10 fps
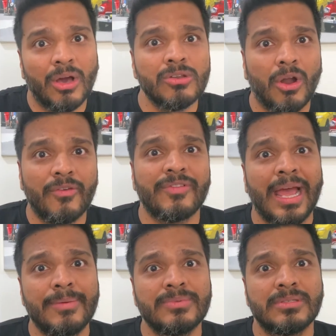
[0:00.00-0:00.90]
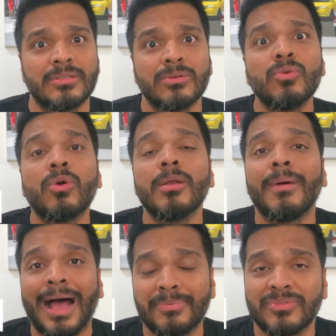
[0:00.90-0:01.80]
a lot of times Google
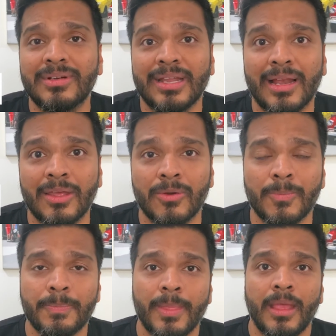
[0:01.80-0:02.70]
Maps will tell you,